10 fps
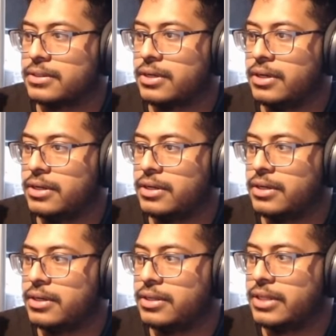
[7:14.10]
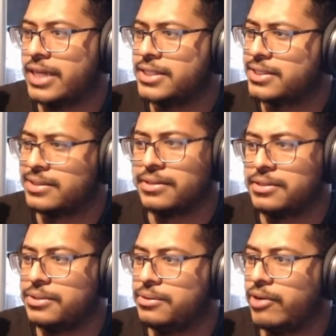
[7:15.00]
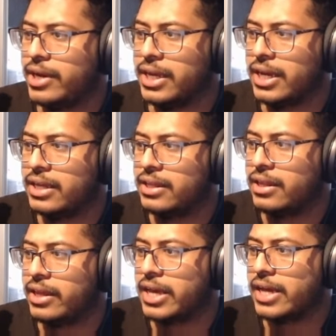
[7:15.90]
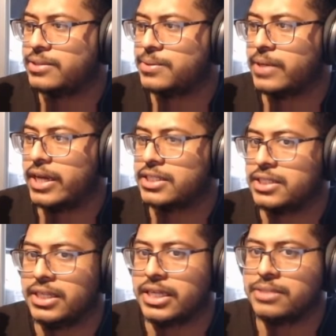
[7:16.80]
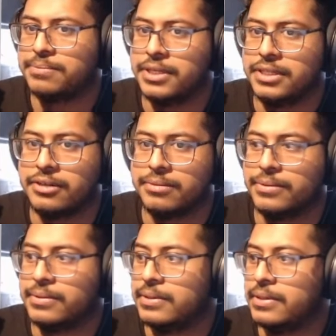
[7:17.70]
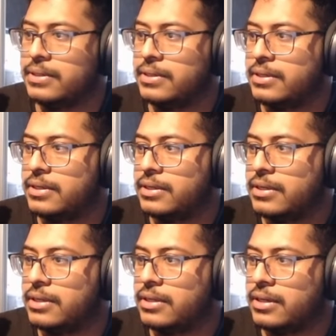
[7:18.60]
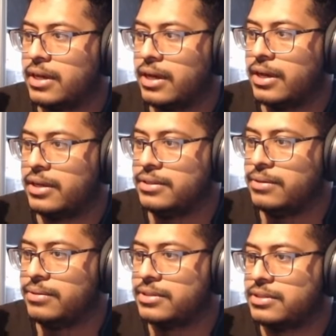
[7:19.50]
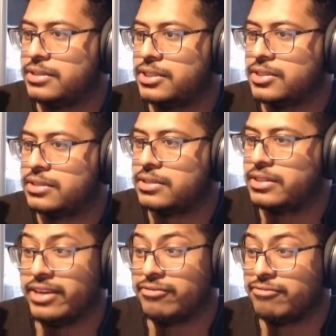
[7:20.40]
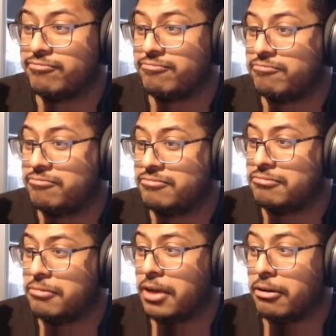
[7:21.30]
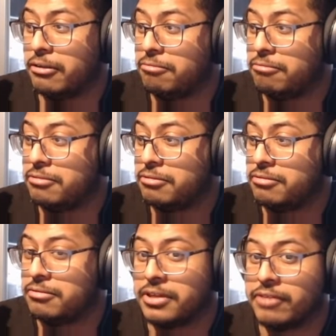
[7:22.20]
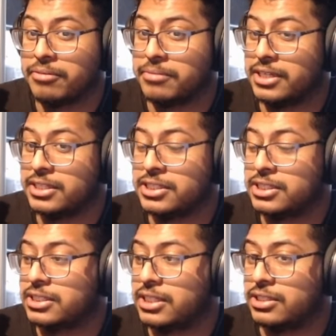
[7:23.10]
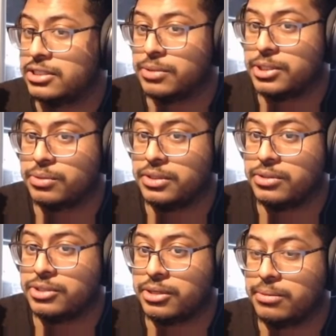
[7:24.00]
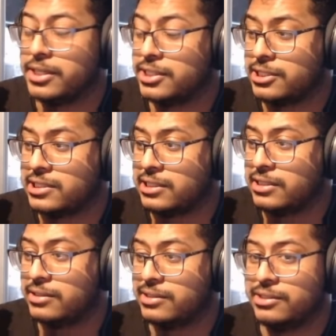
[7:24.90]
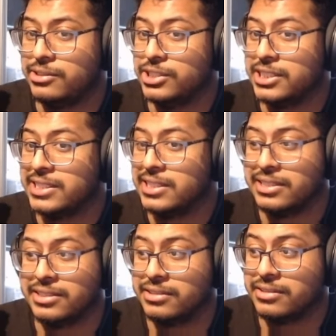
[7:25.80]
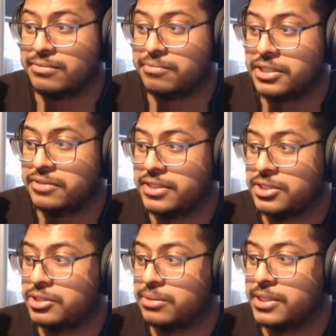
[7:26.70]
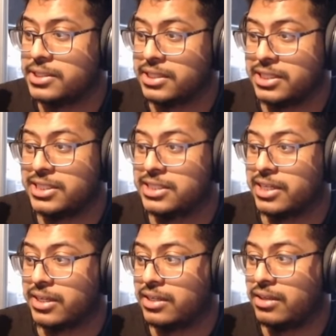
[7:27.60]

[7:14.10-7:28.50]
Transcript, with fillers: Uh, that's not too great, like at all actually, that's pretty terrible. Uh, you could just give her, give him this and switch with your Trailblazer. You're not using Preservation Trailblazer and this is like